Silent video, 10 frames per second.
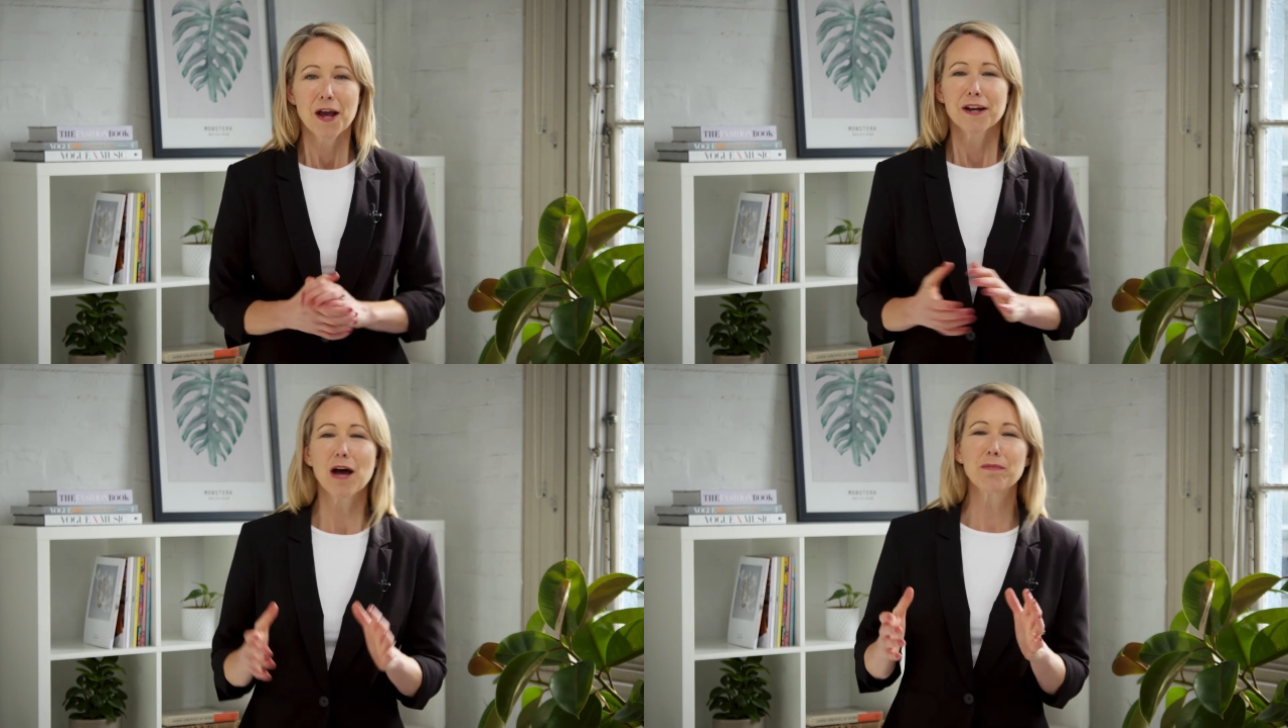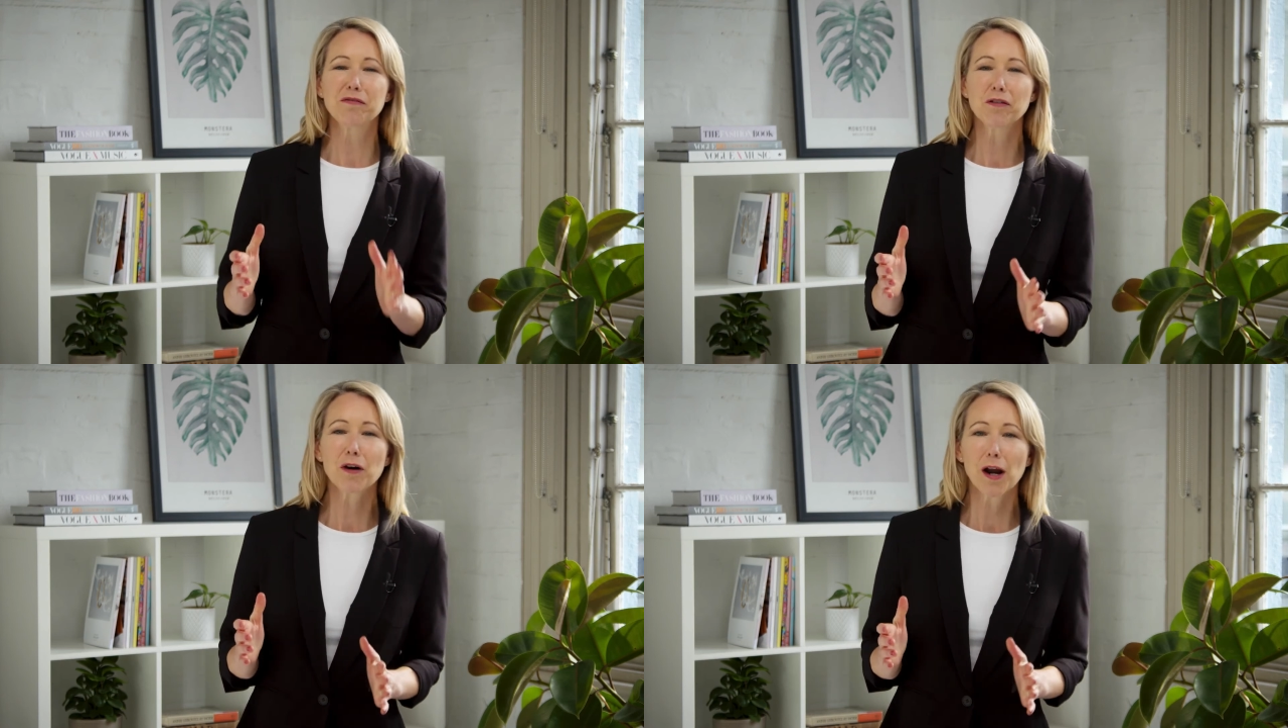Now,
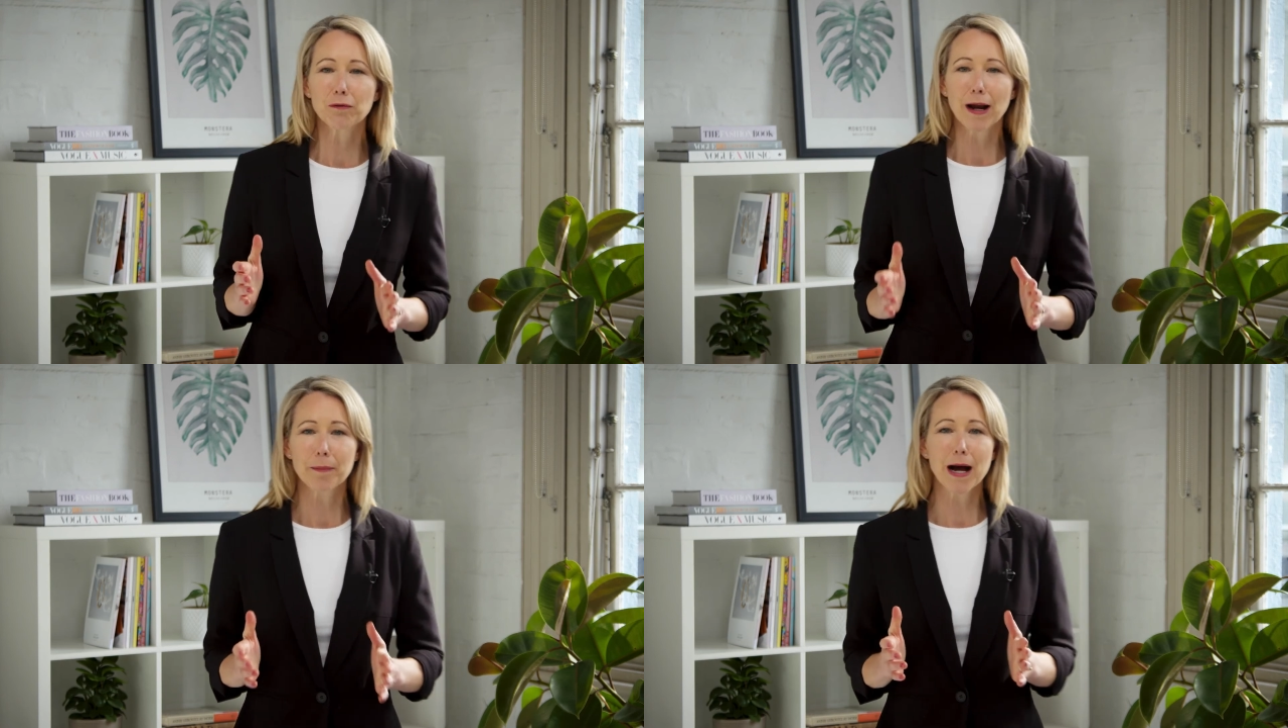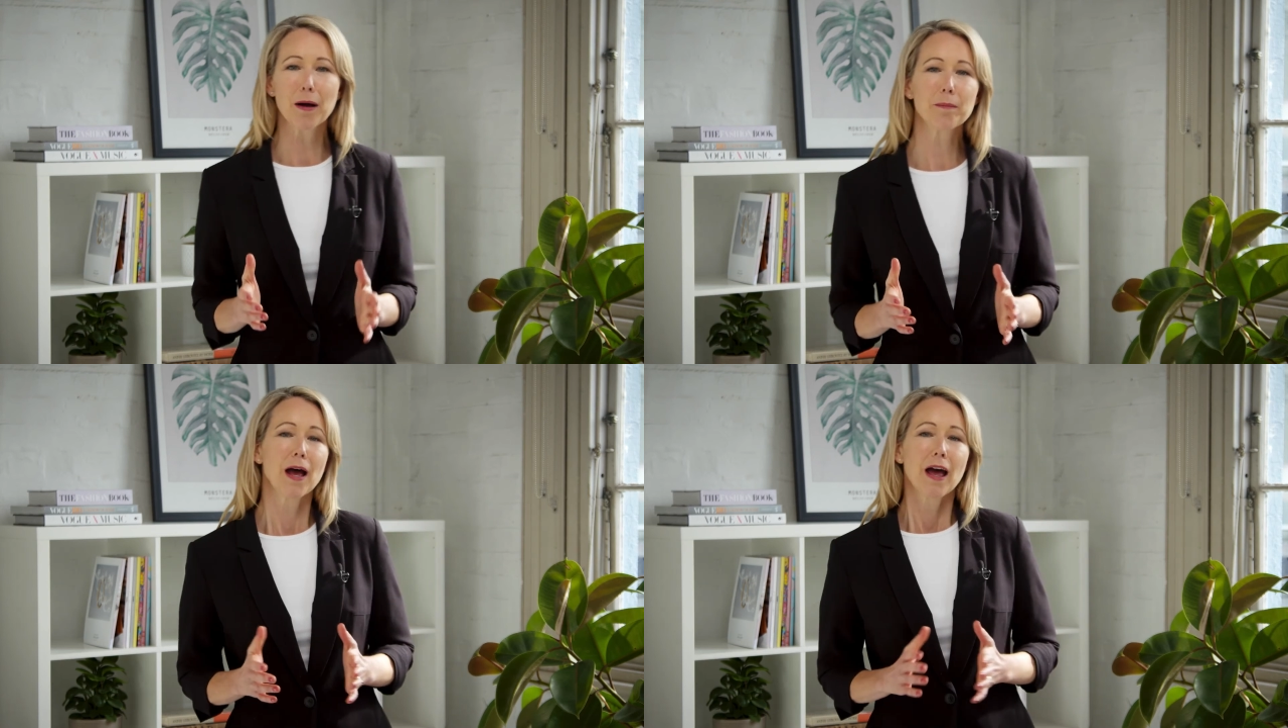before I wrap
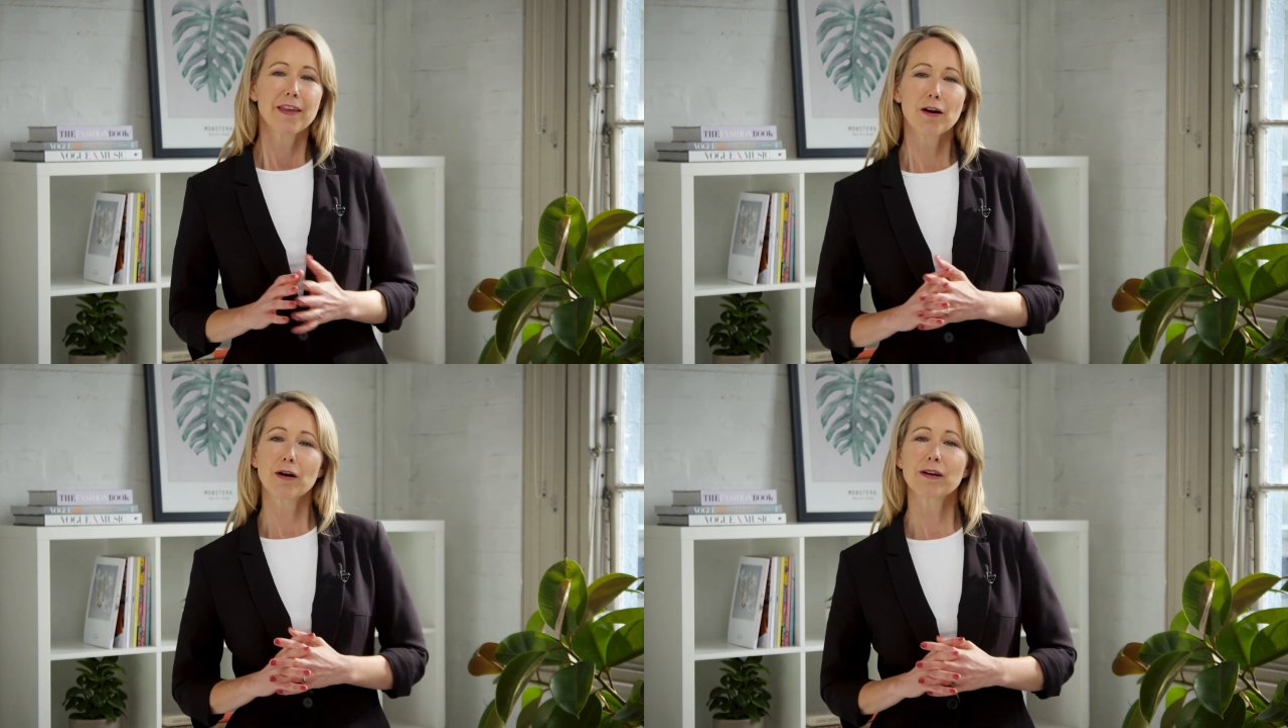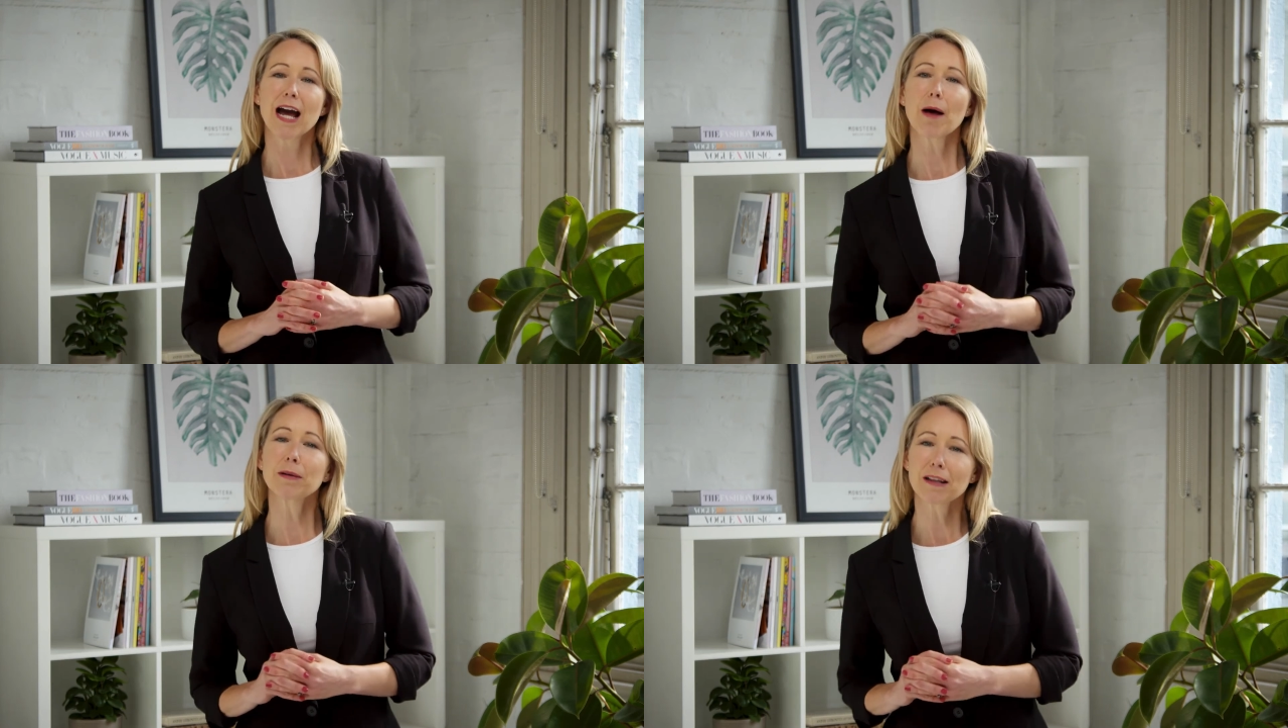up, there are a
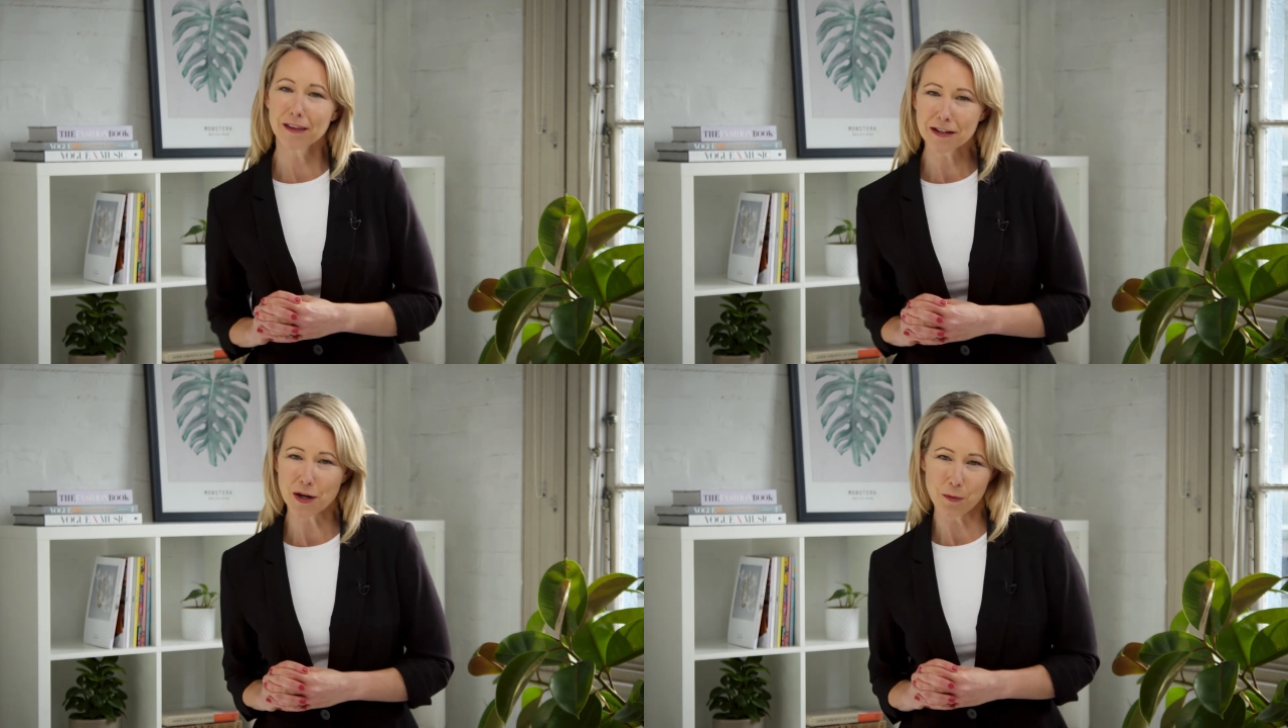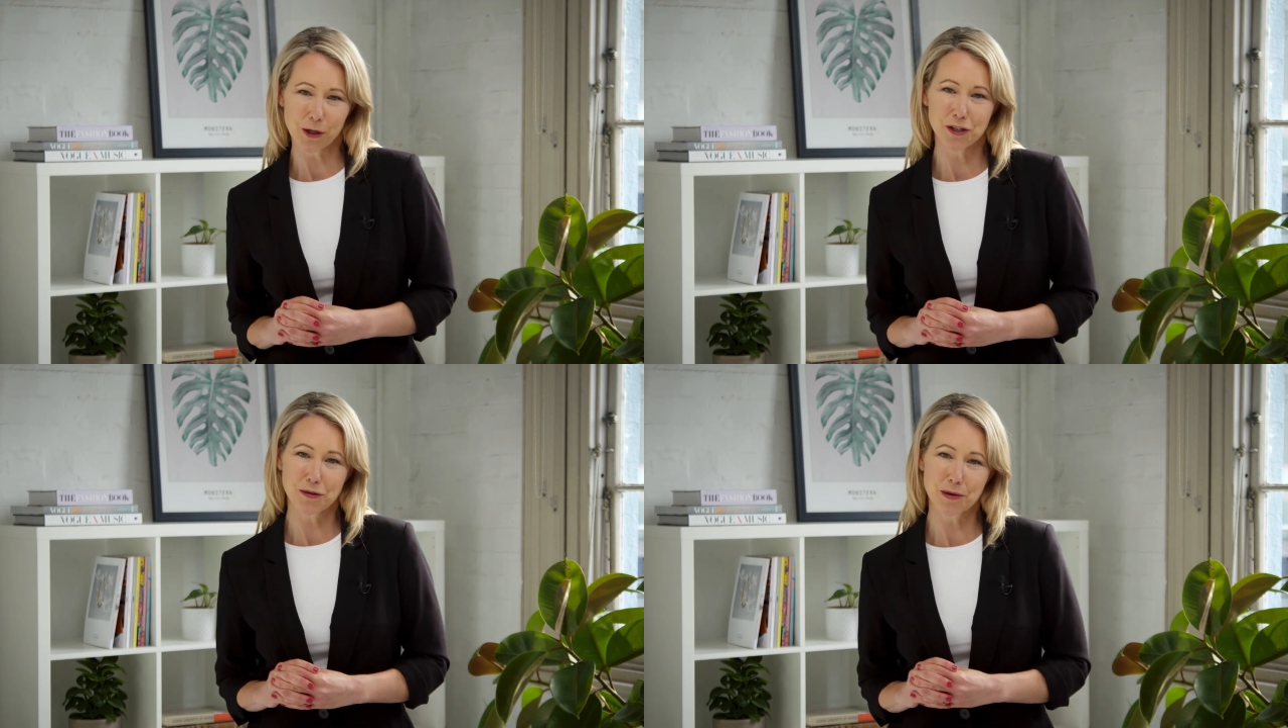couple of things I want
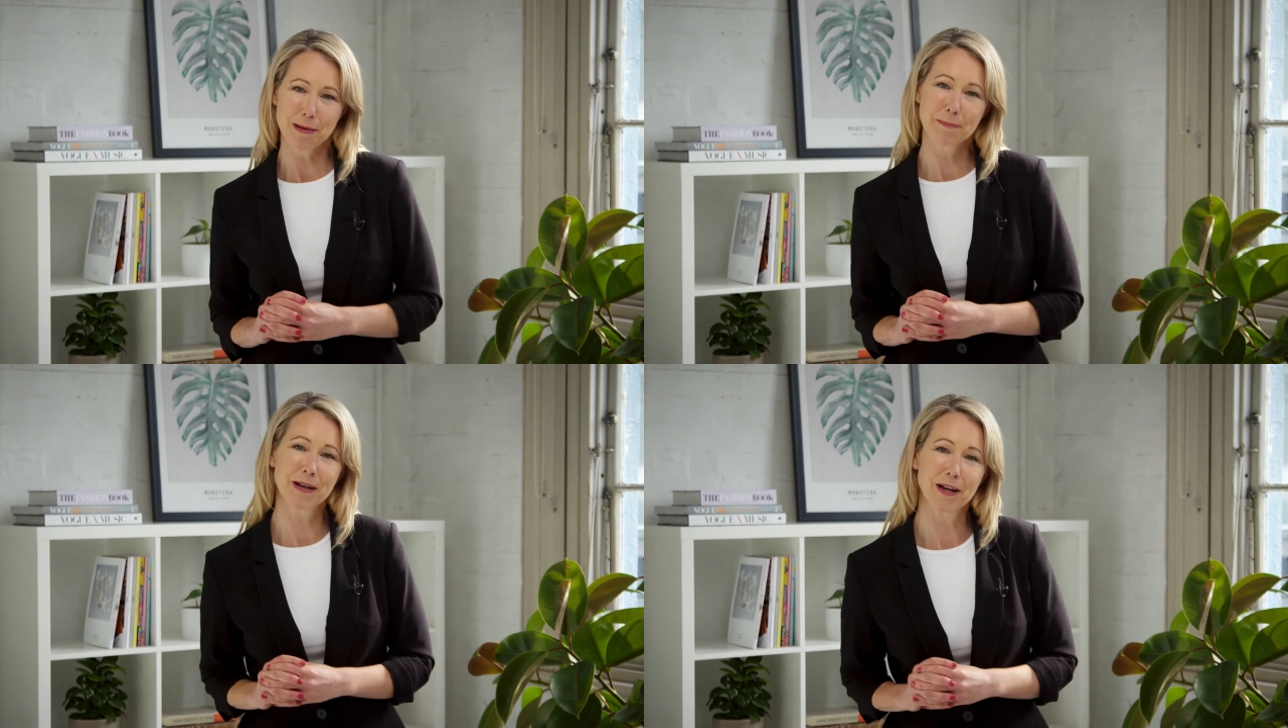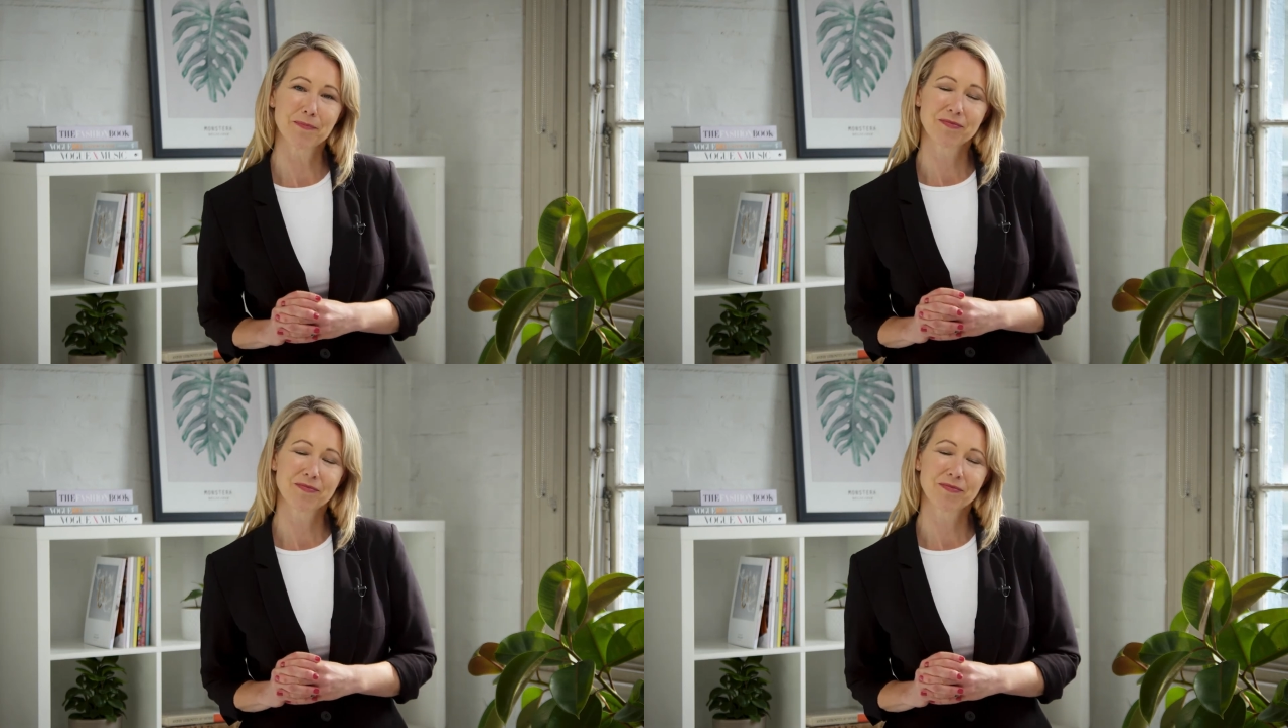you to remember.